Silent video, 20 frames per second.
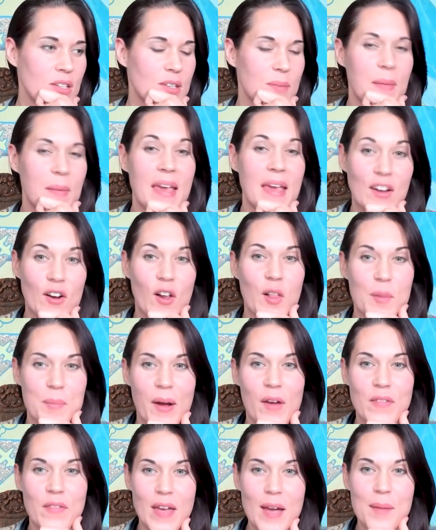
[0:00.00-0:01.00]
to make it all
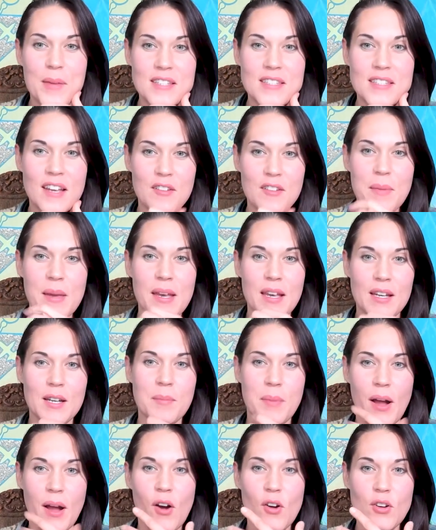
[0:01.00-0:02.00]
about them instead of make it
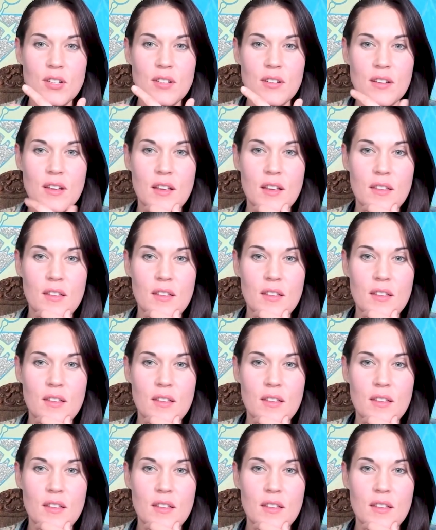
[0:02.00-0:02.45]
about